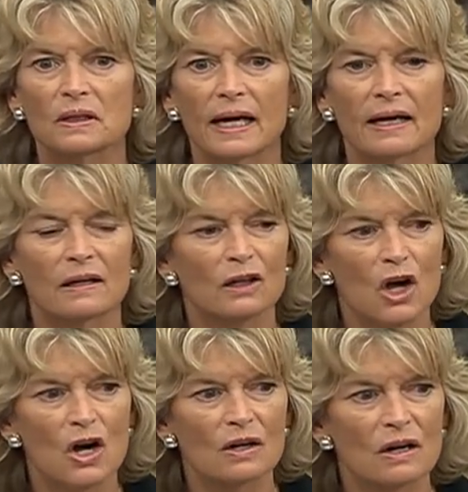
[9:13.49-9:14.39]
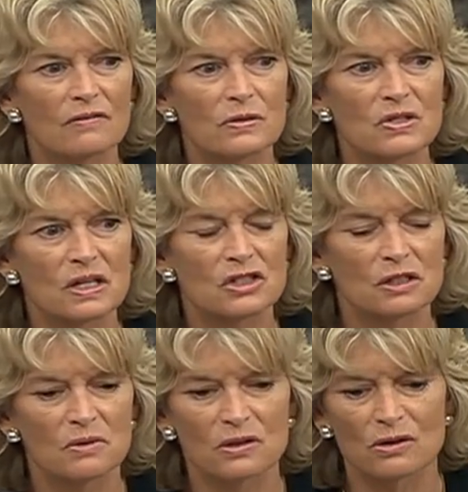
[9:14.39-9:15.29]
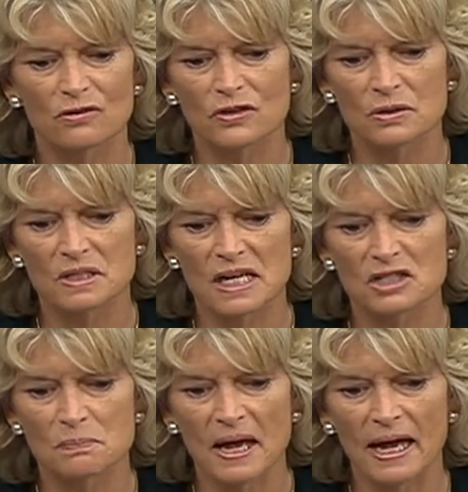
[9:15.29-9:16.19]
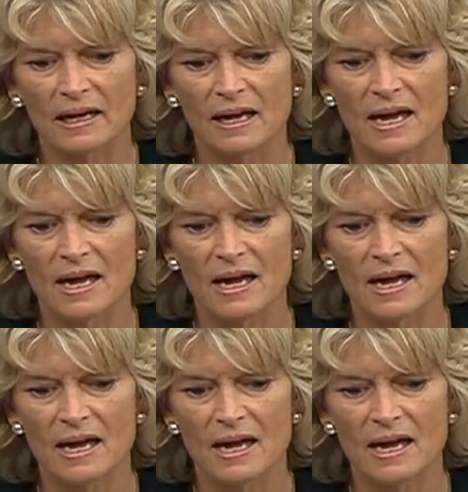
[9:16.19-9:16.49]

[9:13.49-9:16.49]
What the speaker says: I had a long conversation with her a few days back,